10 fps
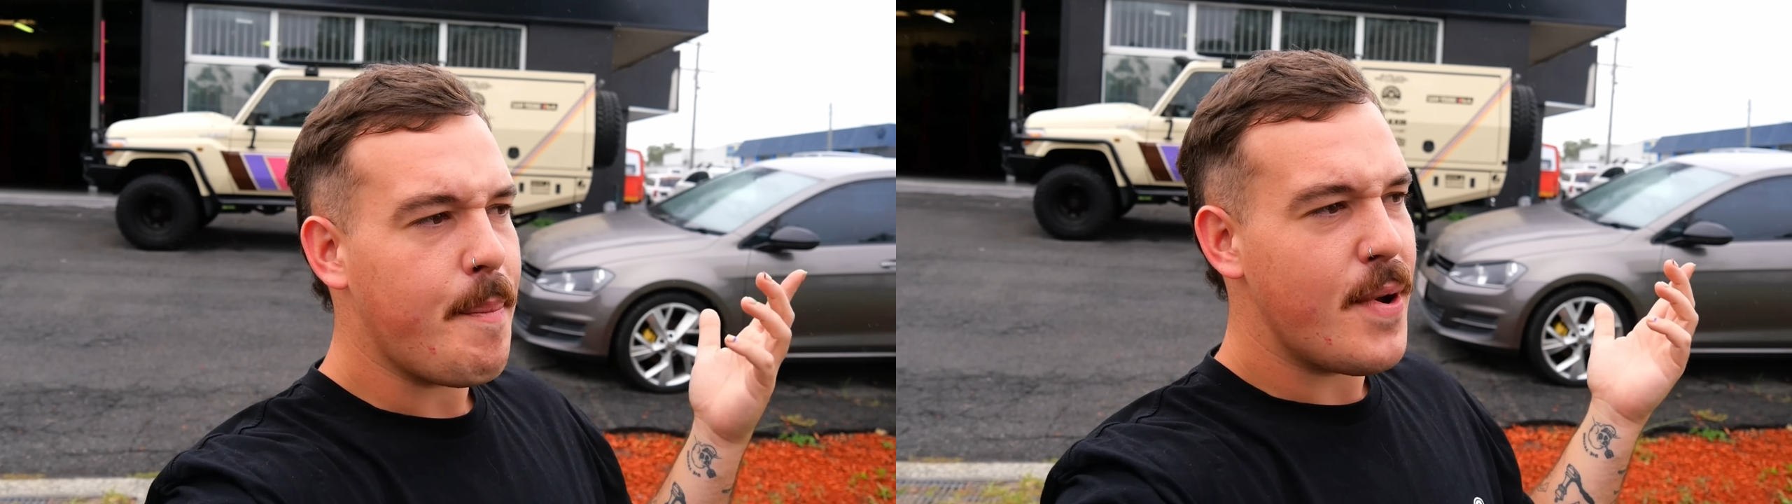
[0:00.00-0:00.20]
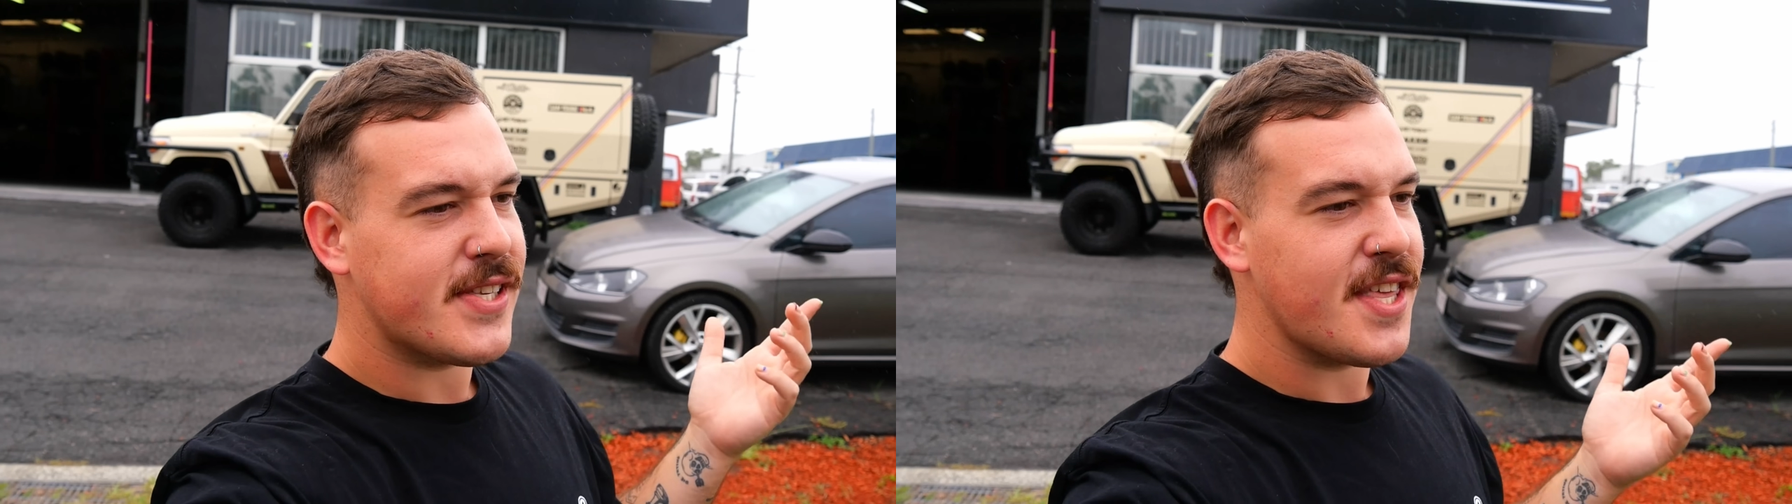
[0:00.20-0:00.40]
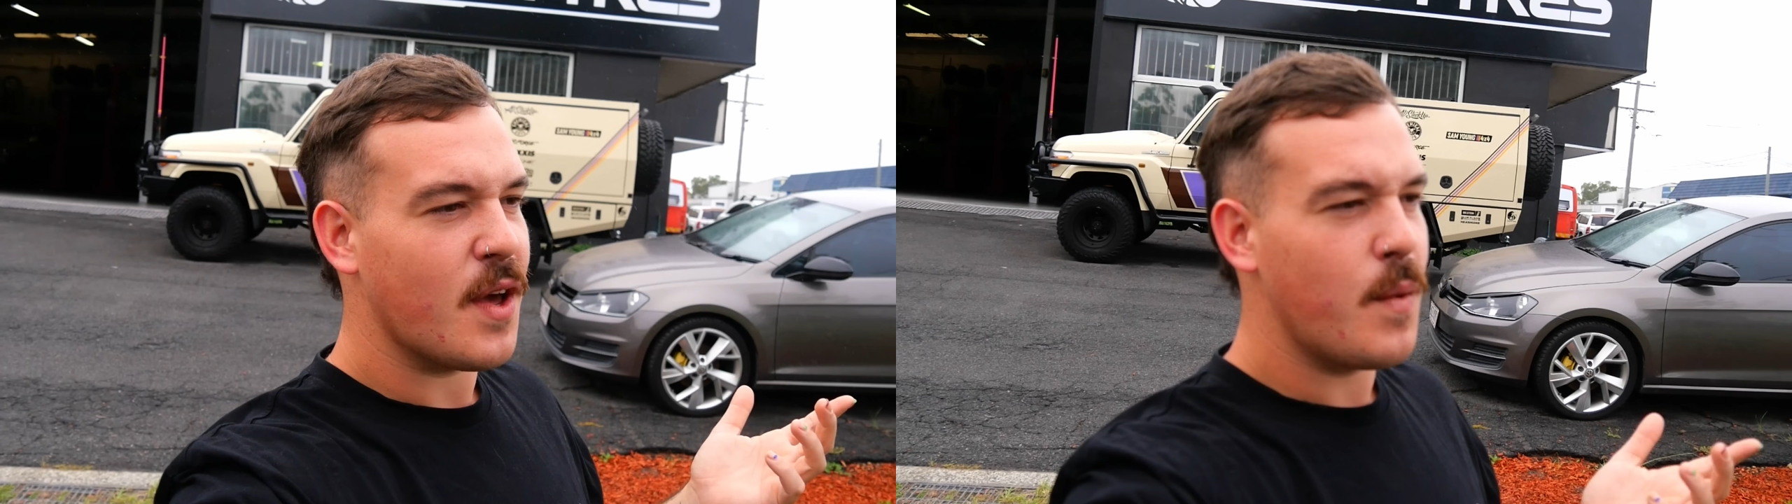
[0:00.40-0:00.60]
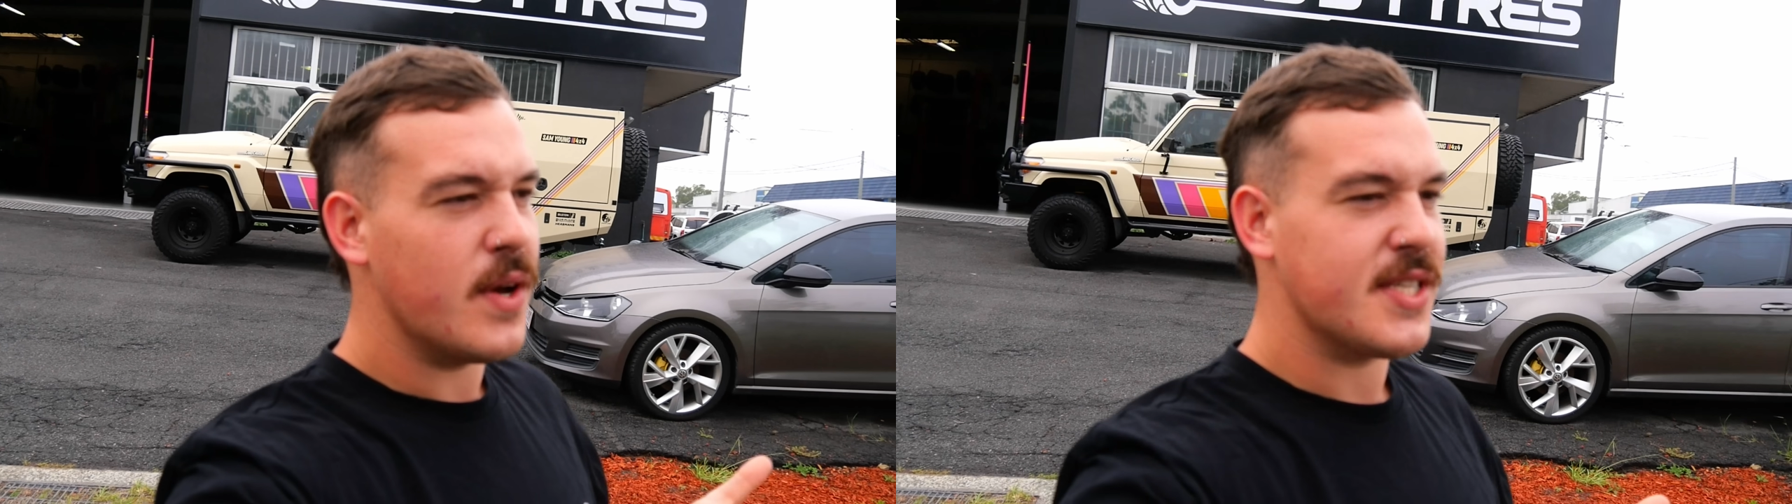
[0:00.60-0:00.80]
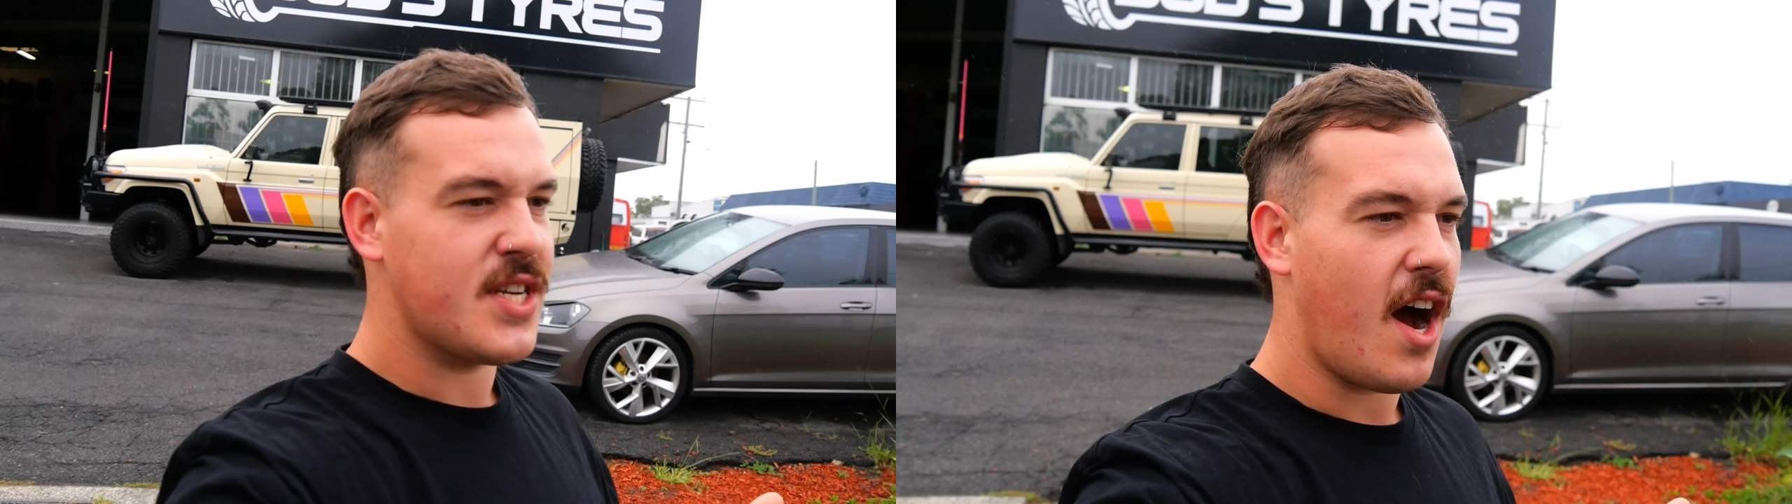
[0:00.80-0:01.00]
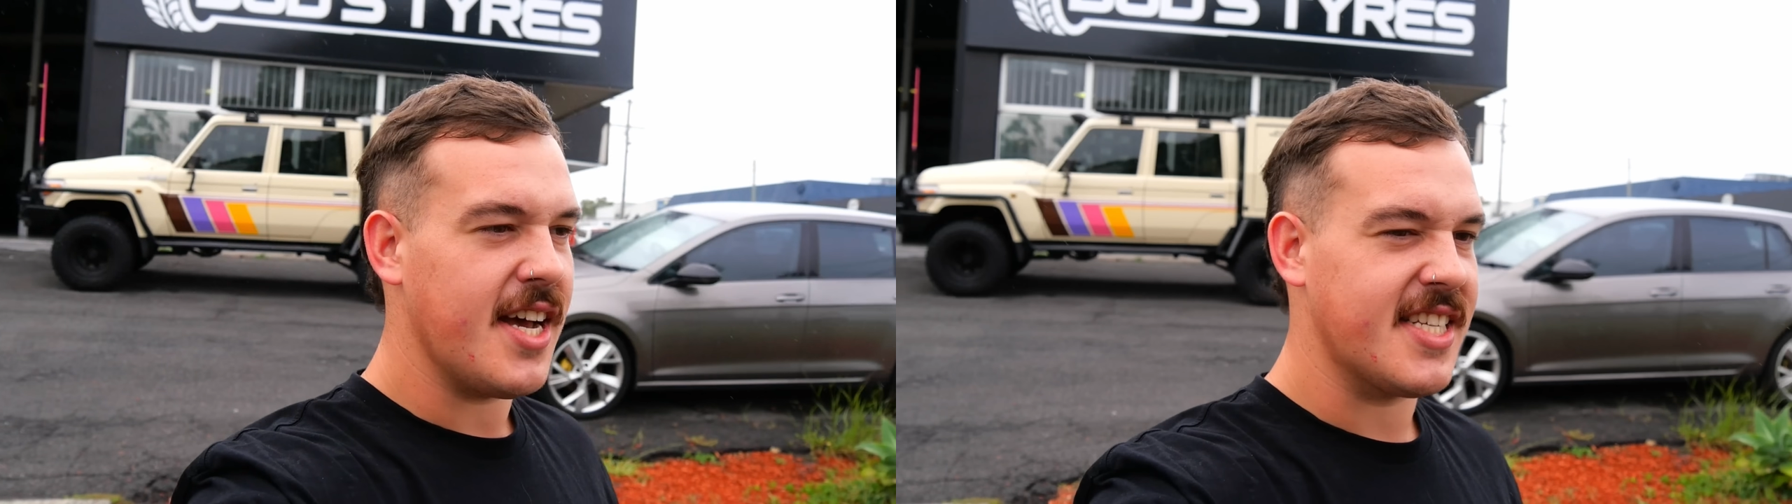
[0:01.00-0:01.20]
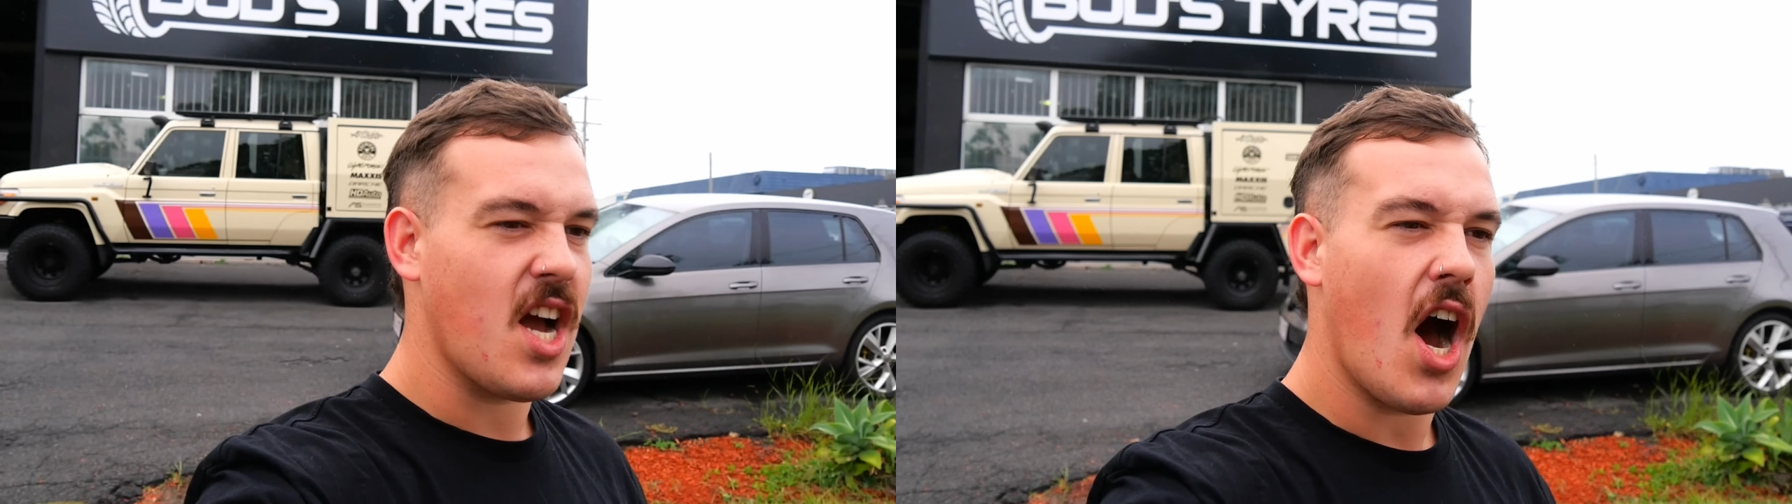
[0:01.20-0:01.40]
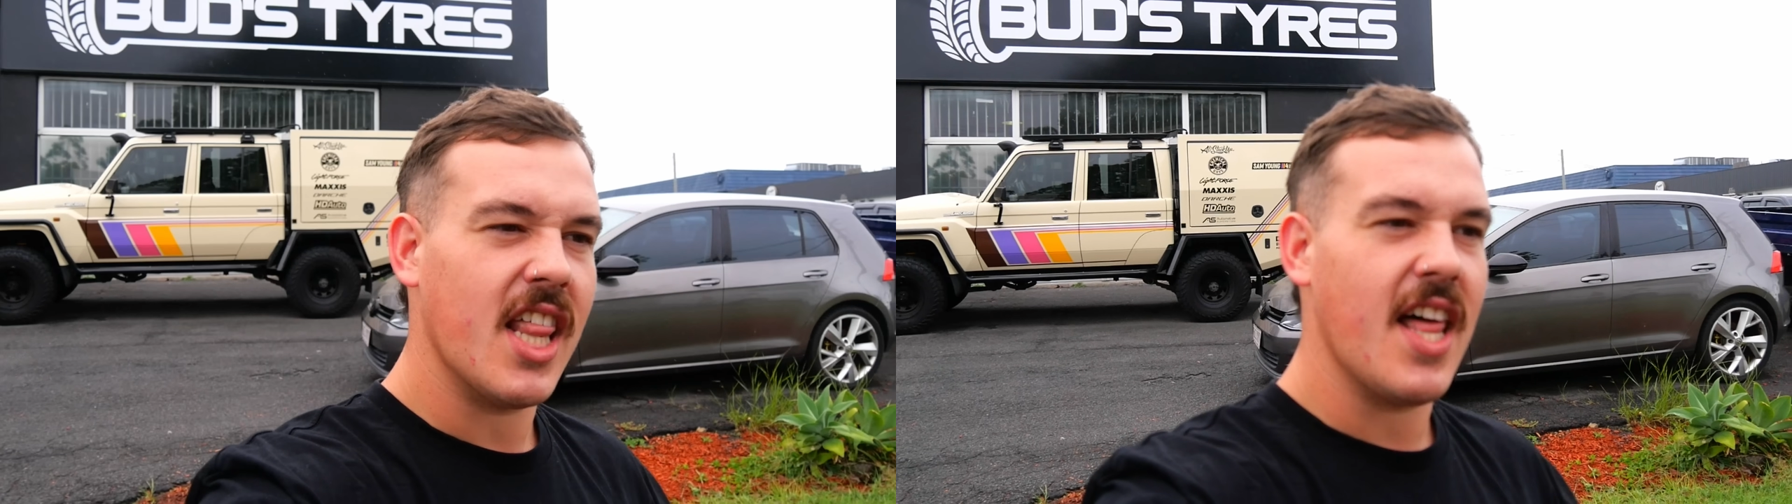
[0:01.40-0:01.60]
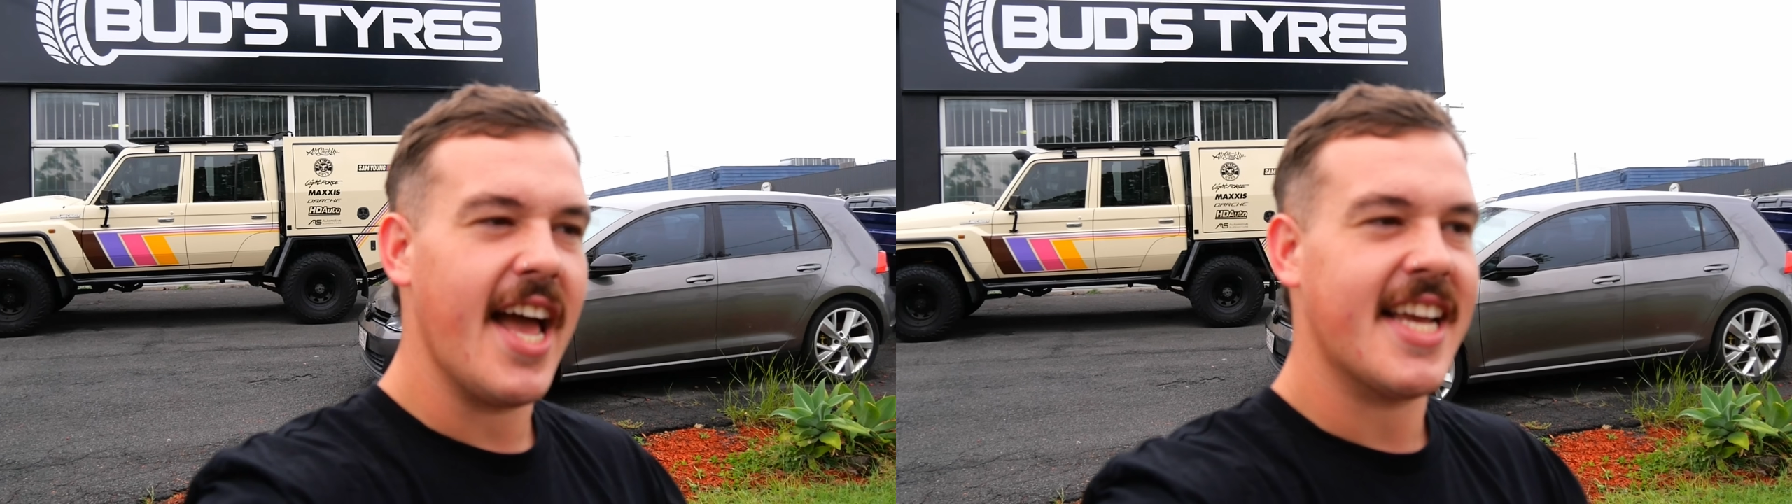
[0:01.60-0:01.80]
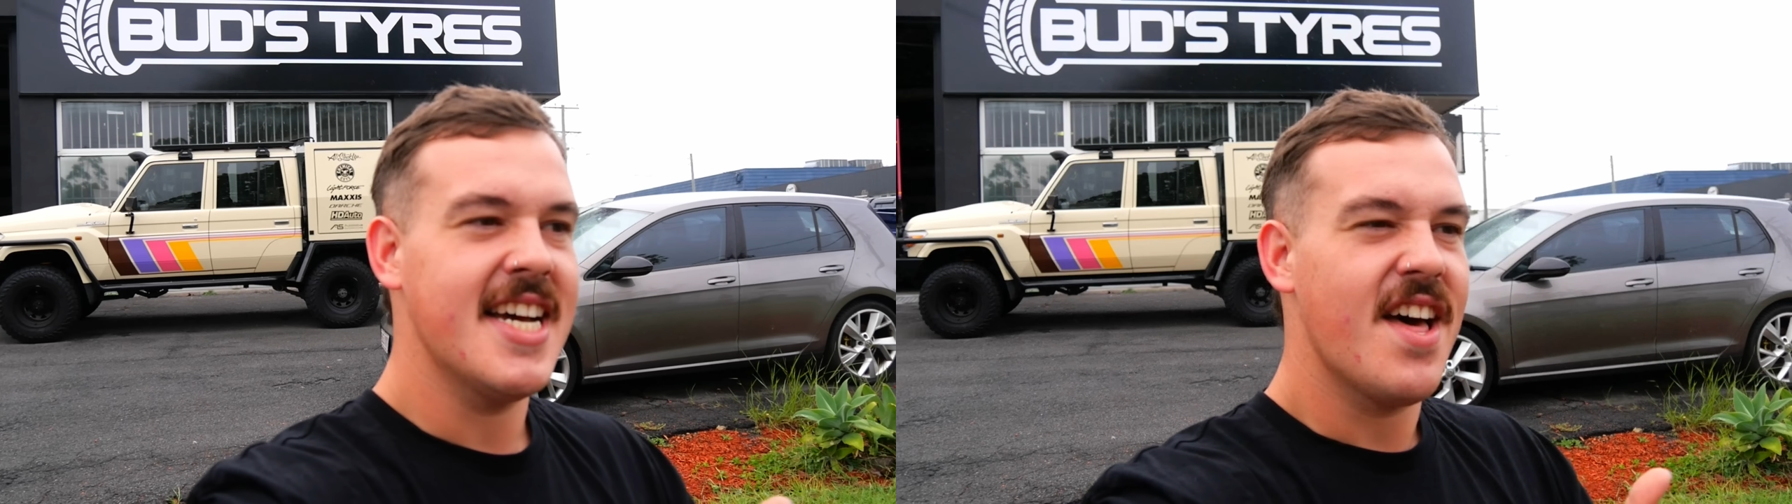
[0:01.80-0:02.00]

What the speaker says: personally think wheels and tyres are kind of like